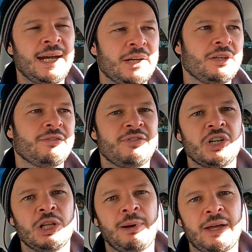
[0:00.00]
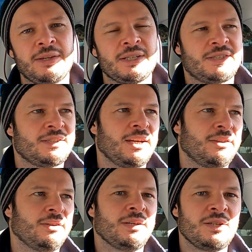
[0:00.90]
How do you feel about this
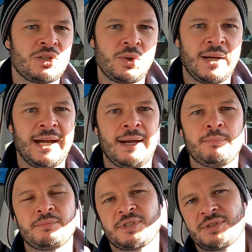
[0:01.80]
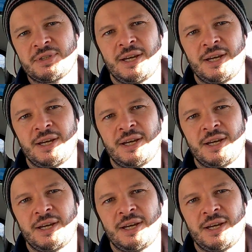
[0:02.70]
uh, 32 amps,